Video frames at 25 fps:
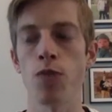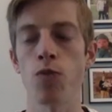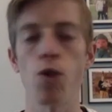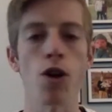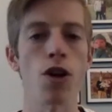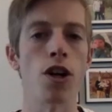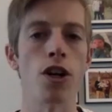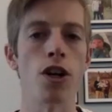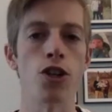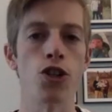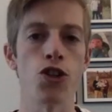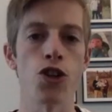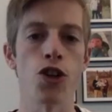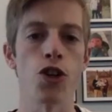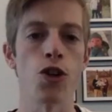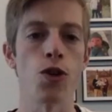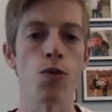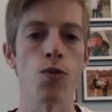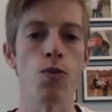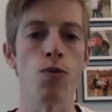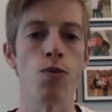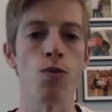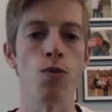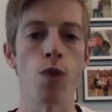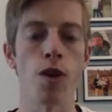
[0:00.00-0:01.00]
100
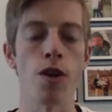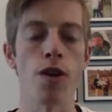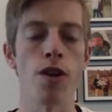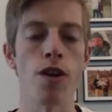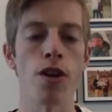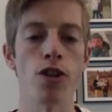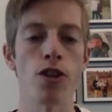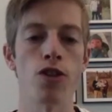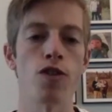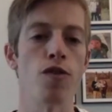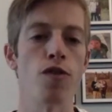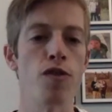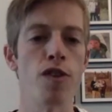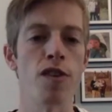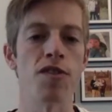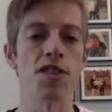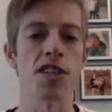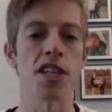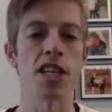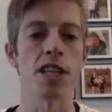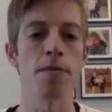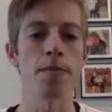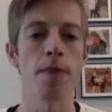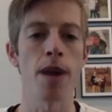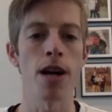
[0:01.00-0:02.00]
and
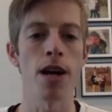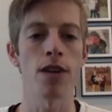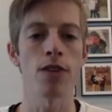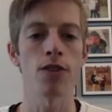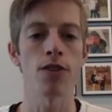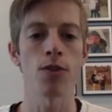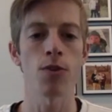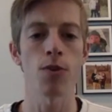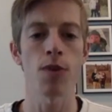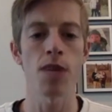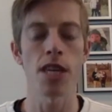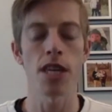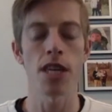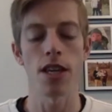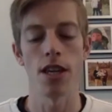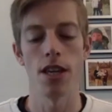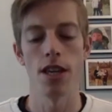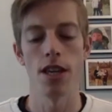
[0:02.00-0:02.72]
115 miles a week,